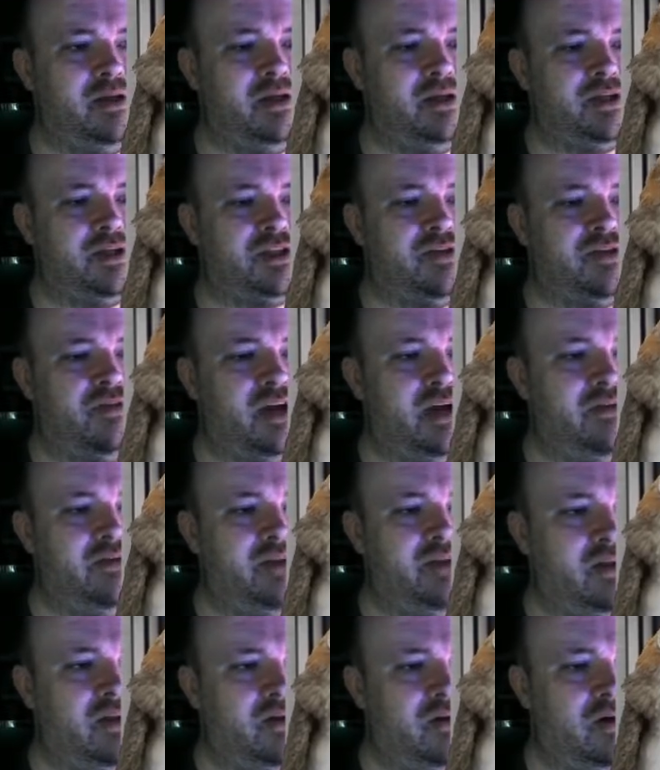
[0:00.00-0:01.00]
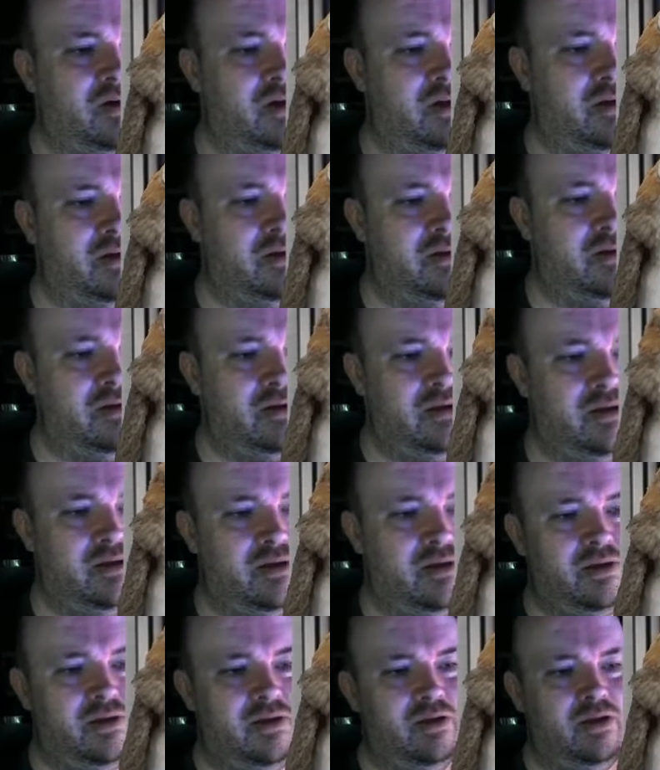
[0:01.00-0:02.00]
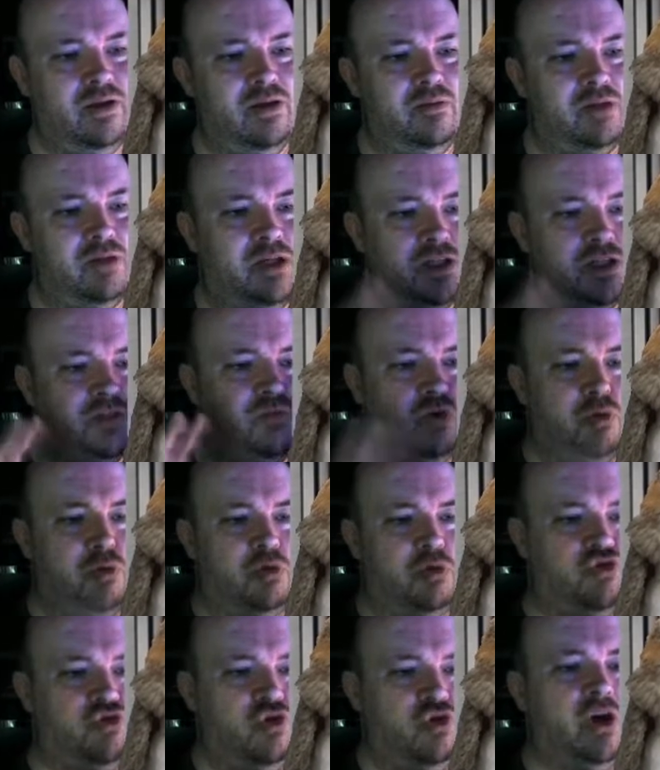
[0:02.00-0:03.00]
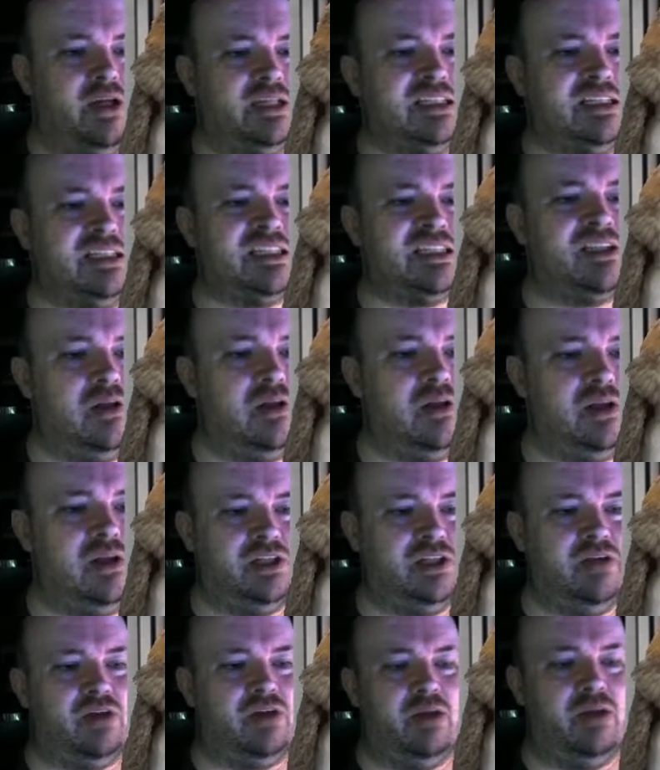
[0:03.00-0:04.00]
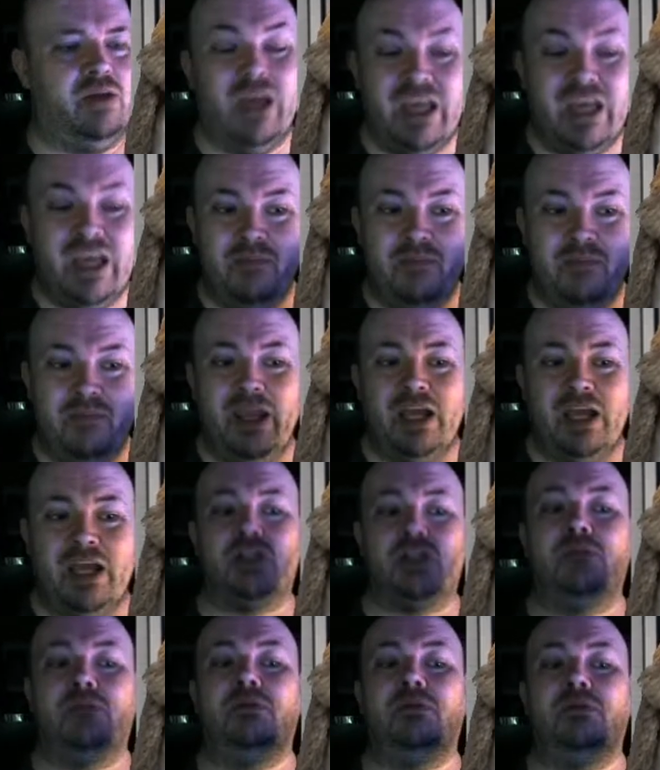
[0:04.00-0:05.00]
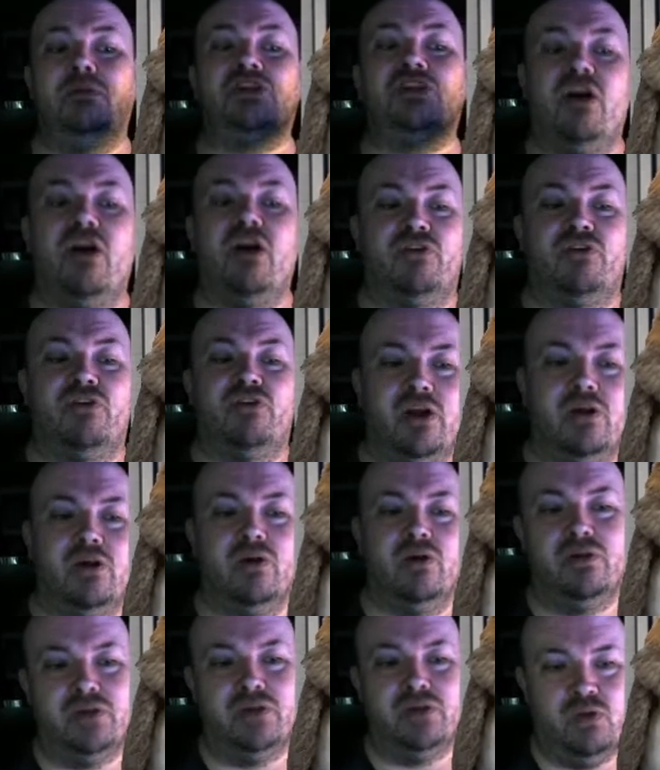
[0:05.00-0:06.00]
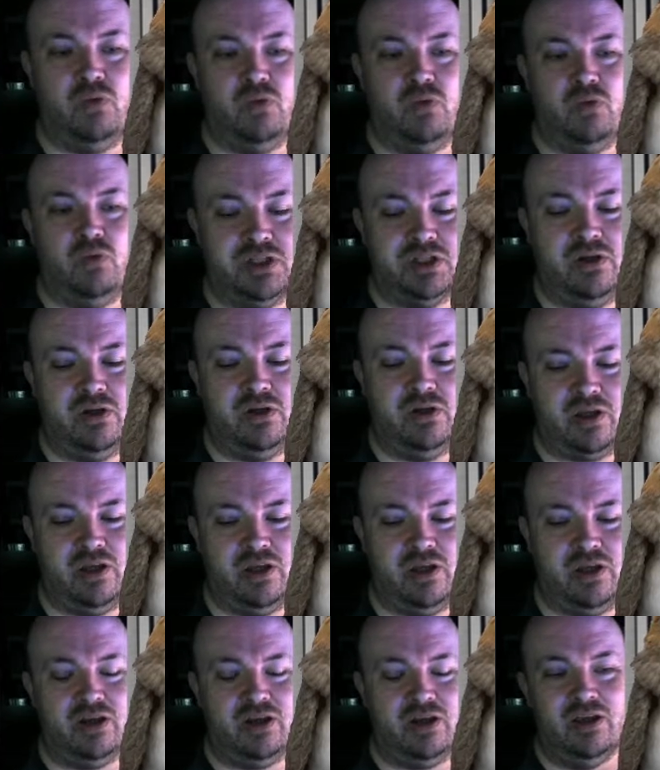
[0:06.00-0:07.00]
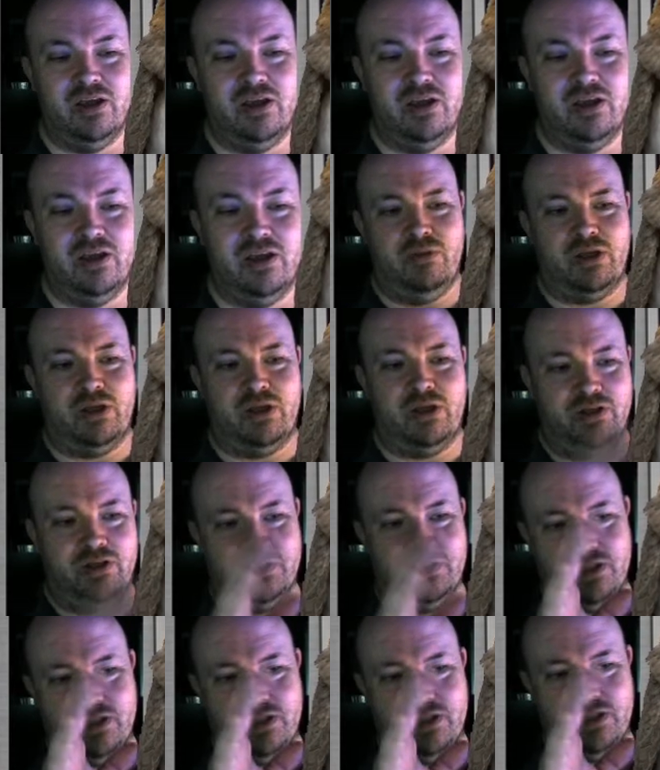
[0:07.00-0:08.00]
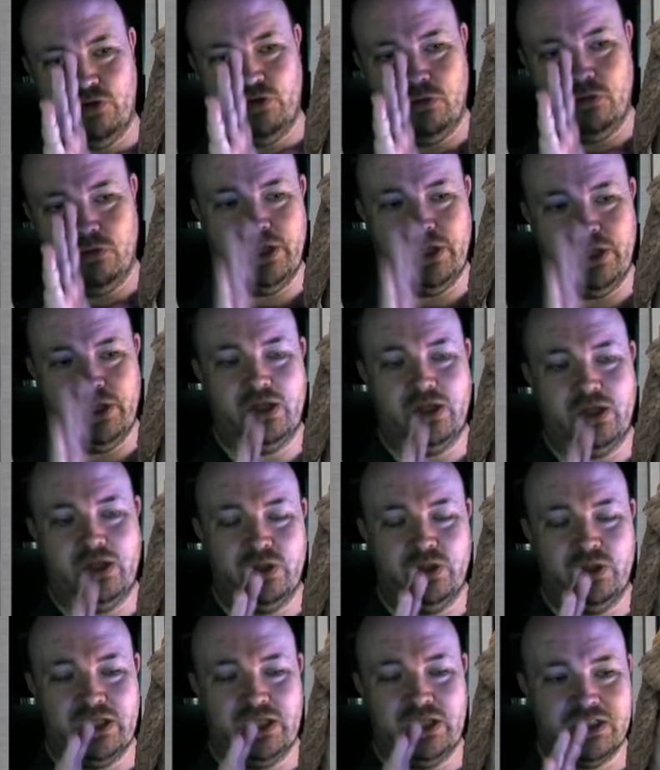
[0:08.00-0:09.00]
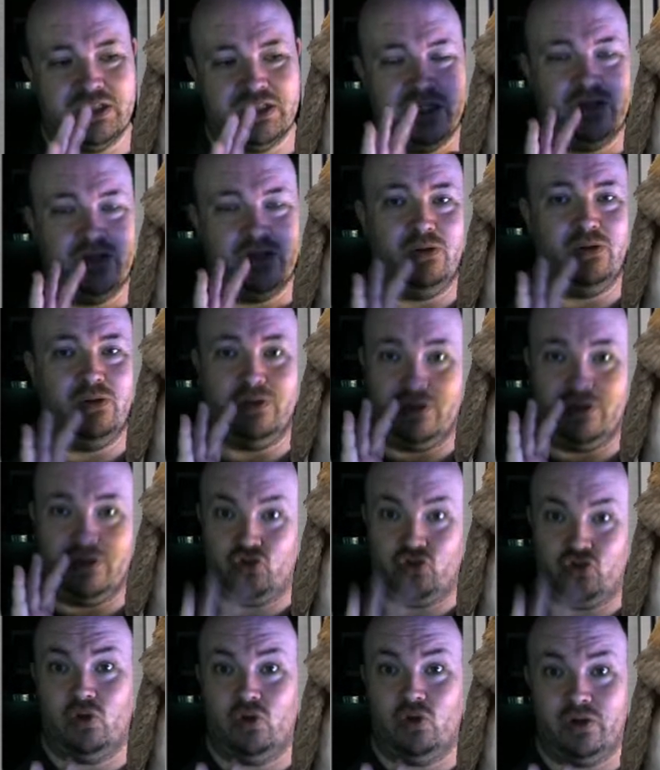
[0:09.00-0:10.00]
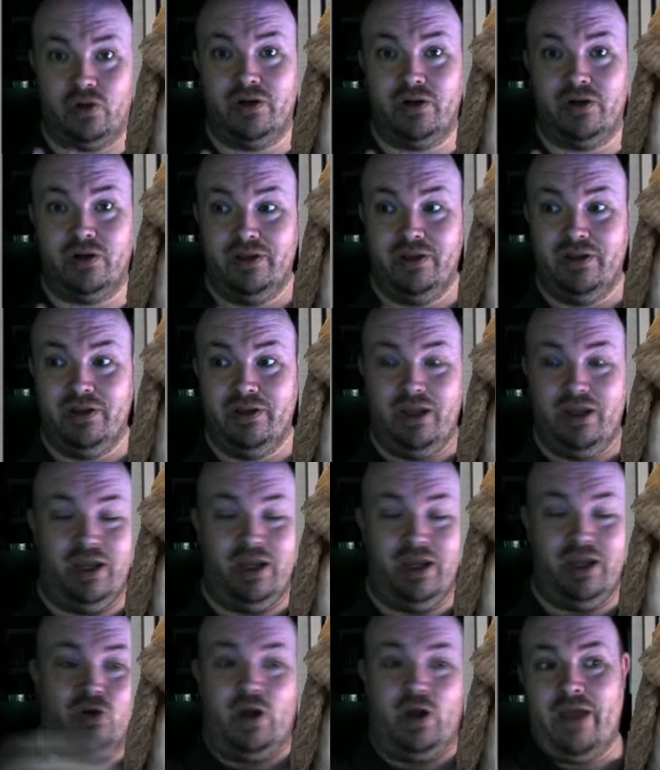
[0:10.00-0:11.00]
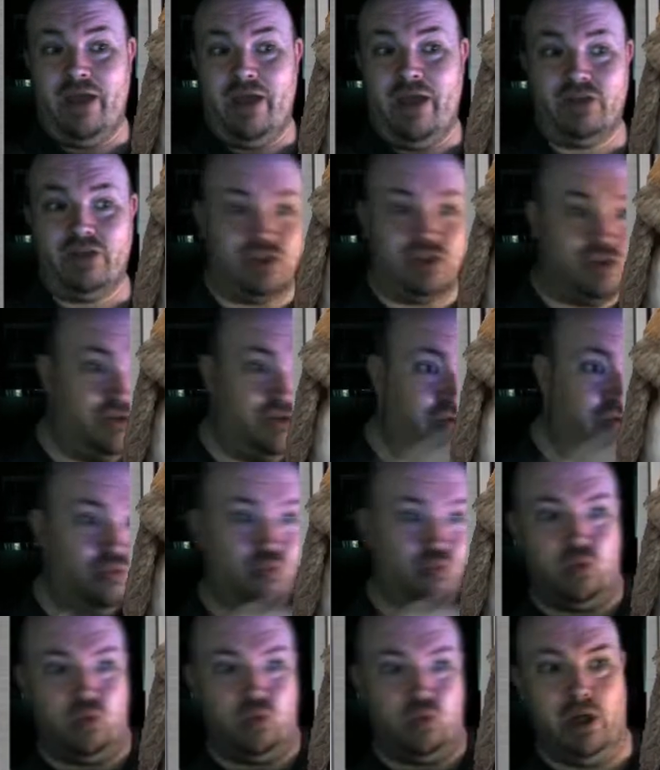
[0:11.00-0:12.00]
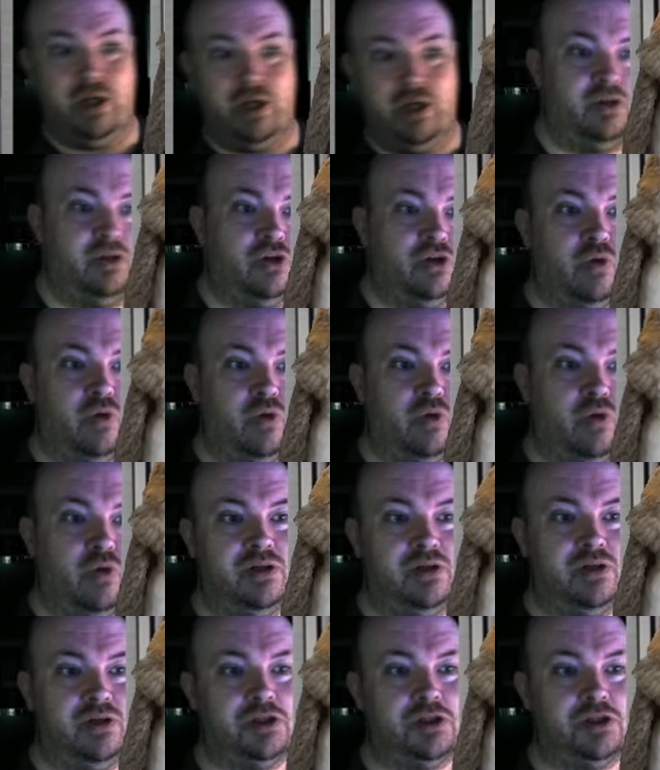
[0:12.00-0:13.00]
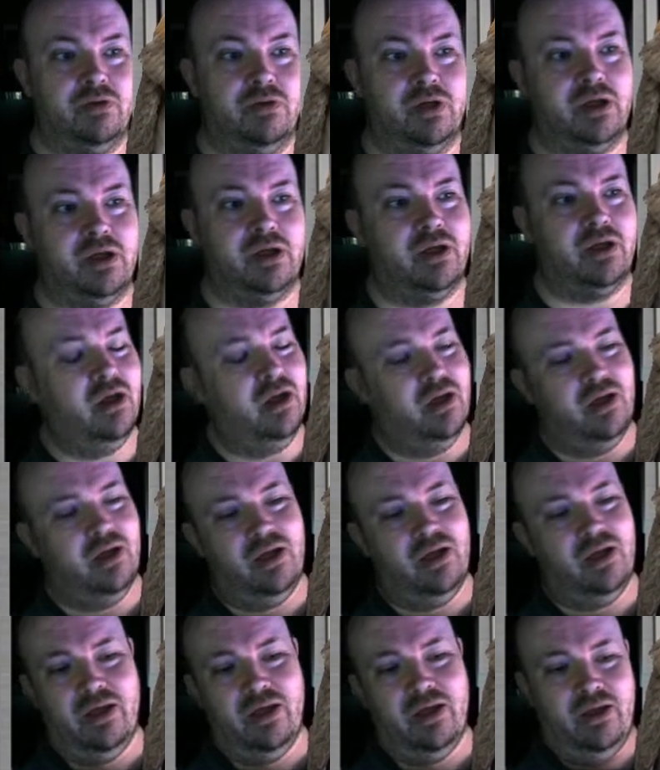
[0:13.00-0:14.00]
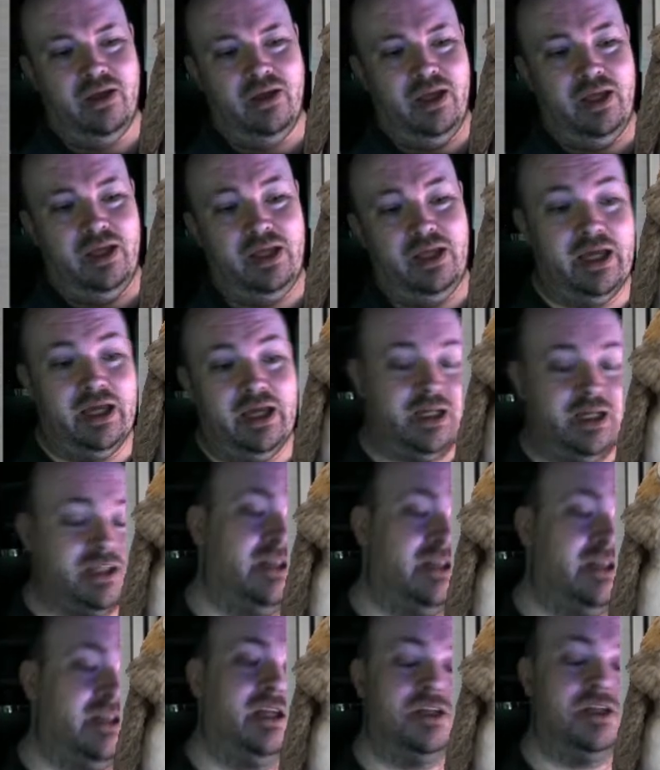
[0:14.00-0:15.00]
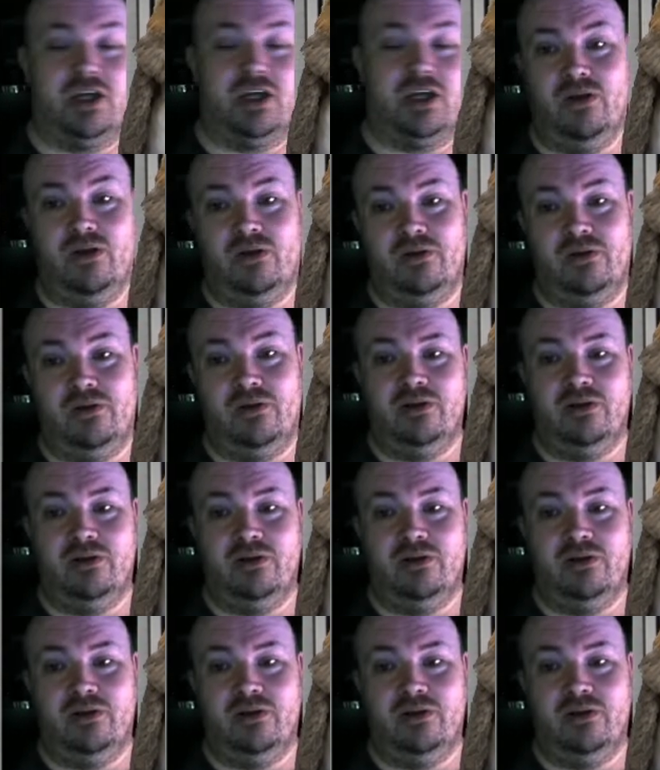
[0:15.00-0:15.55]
to survive that long. Because Robotron is still a tough game. It may actually be tougher here than it was in the arcade. Because if you're playing it with a single controller, and you're having to run in the direction that you're shooting, yeah, that's going to get you killed